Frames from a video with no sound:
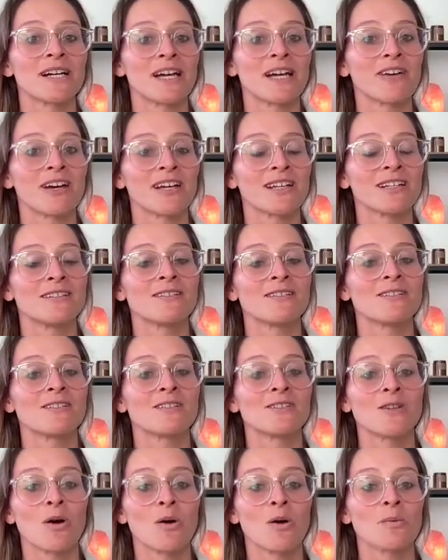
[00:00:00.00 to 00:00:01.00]
I've had
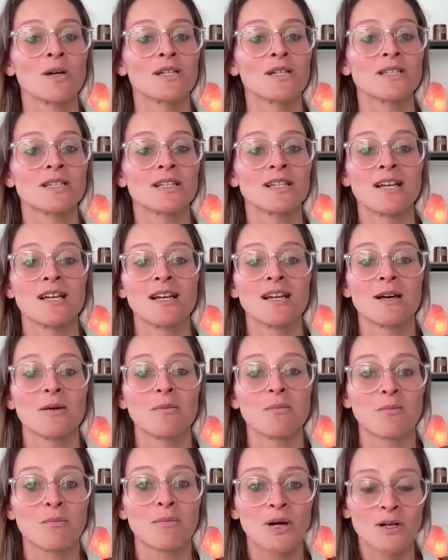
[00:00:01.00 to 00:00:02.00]
so much
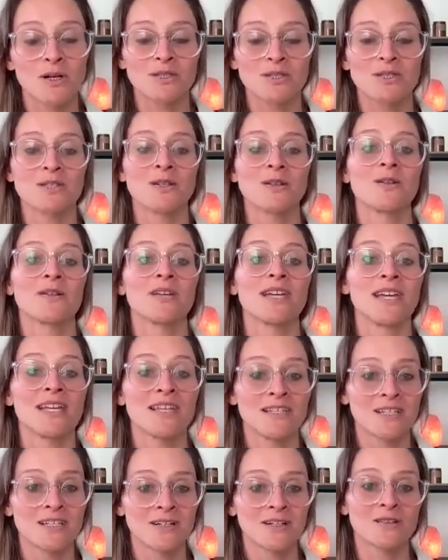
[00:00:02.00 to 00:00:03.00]
personal
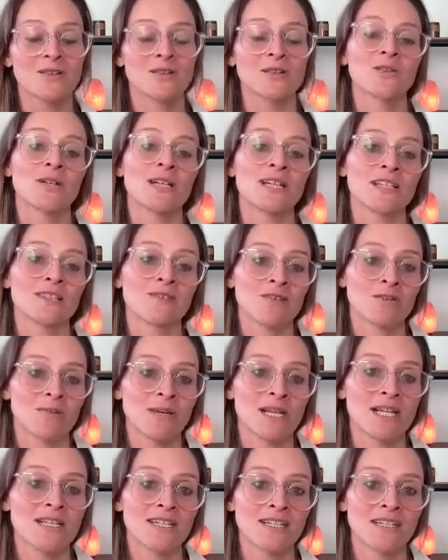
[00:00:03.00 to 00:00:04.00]
internal
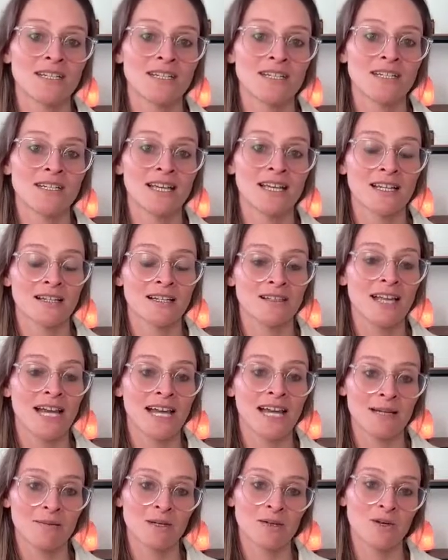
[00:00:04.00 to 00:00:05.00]
transformation and
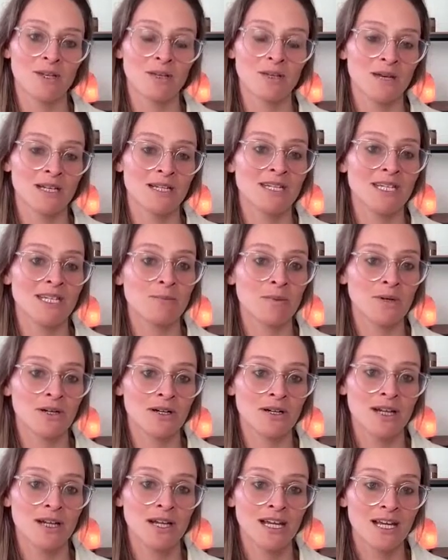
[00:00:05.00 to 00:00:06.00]
alignment with my
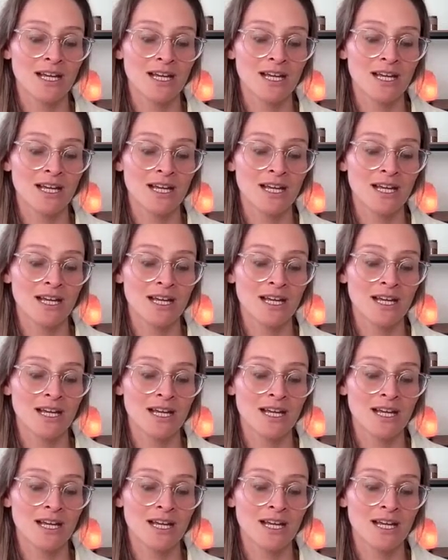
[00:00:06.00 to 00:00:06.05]
deeper